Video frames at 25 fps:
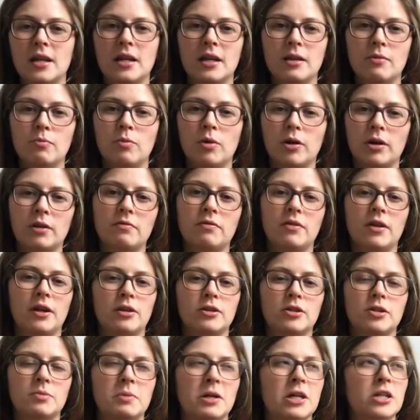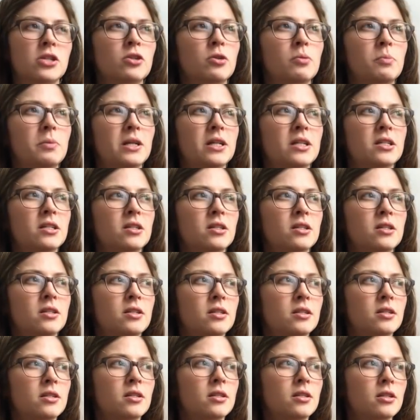one of their special
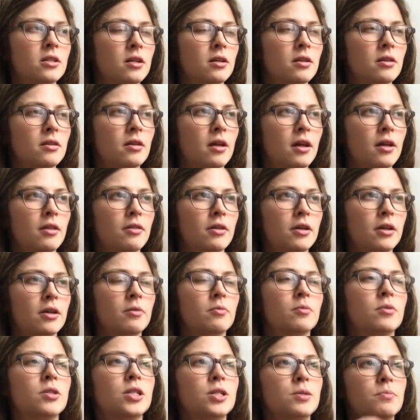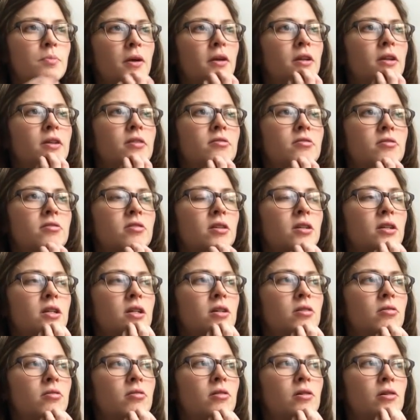bases. I think it was spun in
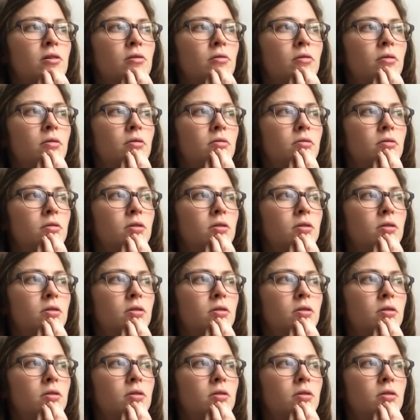Donegal